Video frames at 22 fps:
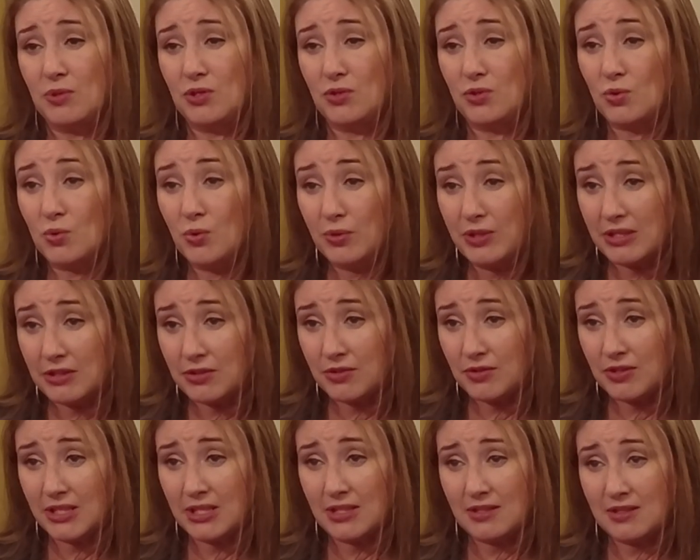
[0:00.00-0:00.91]
with school
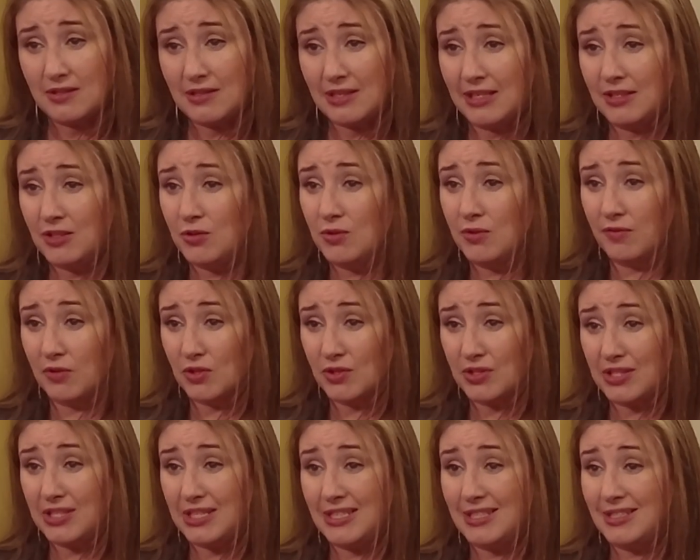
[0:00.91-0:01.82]
districts and
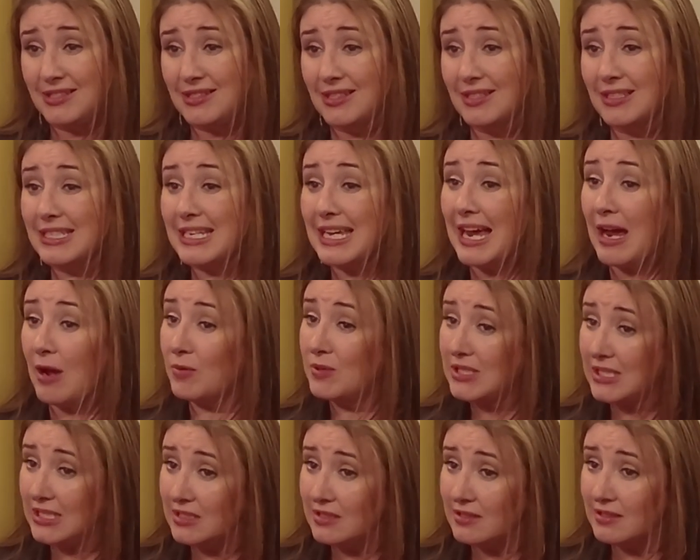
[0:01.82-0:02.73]
universities and
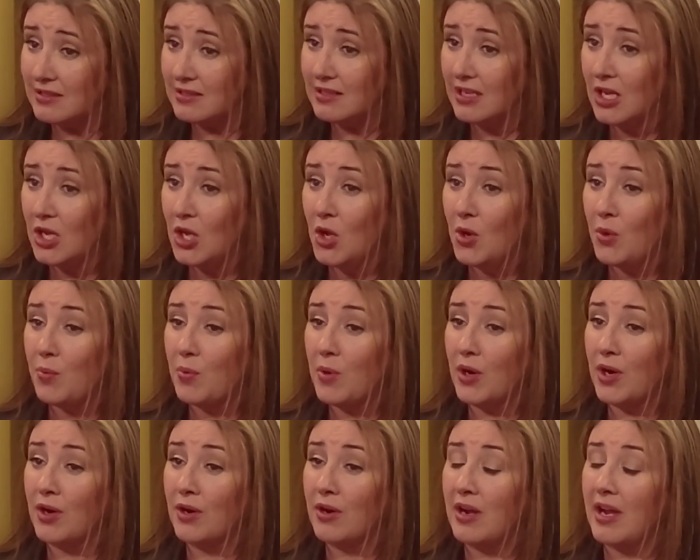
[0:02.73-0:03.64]
counties,
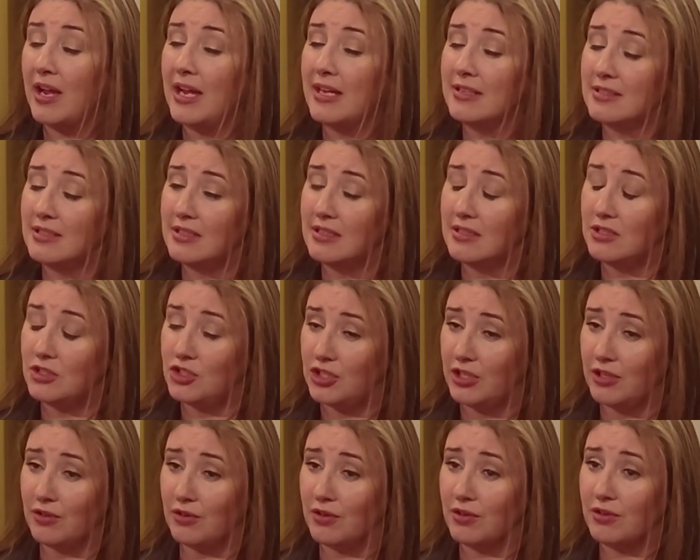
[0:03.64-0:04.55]
where, as I
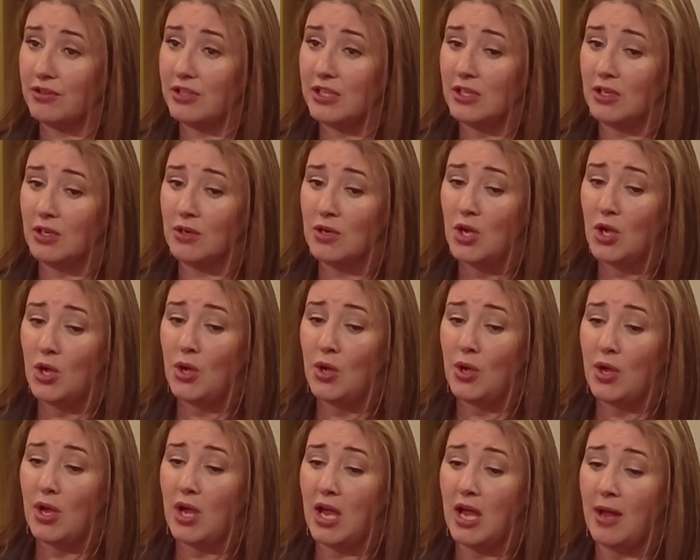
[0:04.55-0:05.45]
shared earlier,
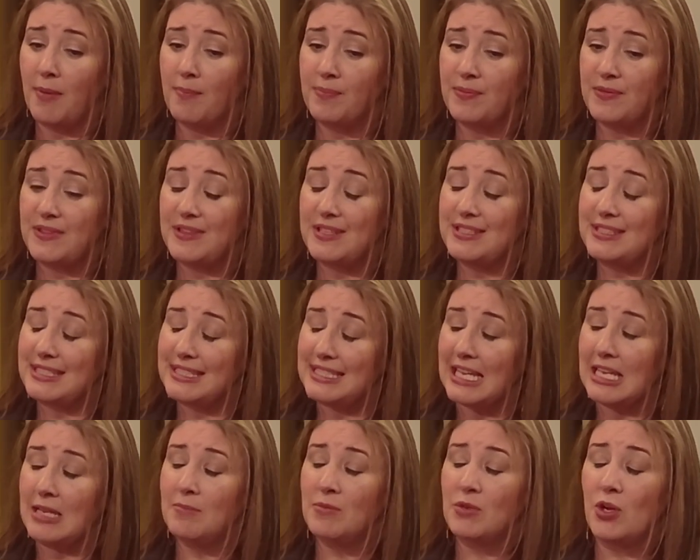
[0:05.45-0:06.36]
the
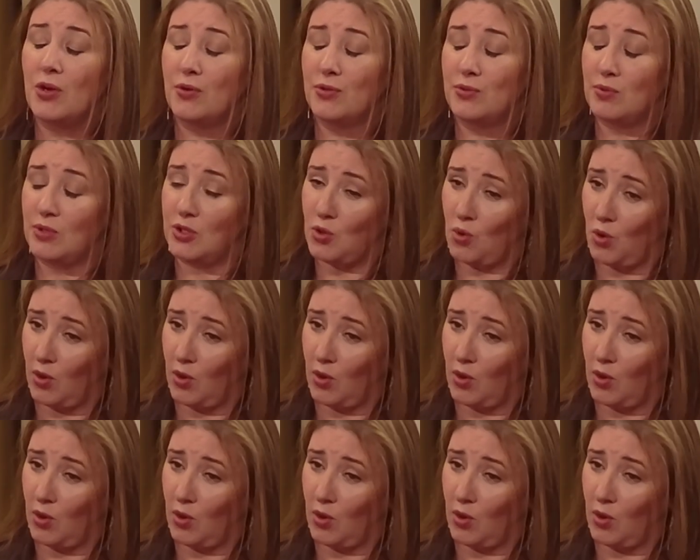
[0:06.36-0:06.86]
same goes with